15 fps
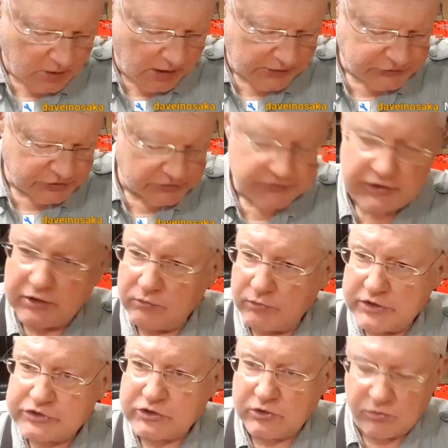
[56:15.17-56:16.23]
I took the
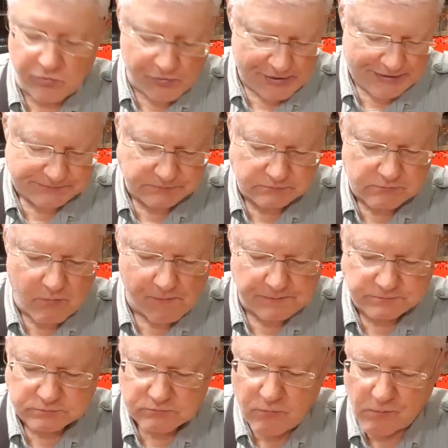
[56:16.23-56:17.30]
original one
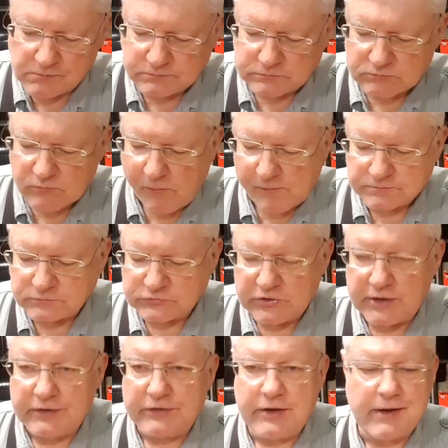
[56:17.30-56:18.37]

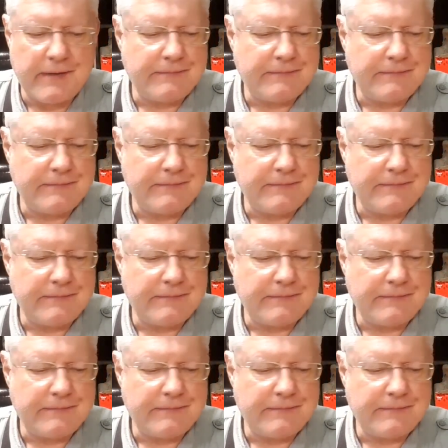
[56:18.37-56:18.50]
and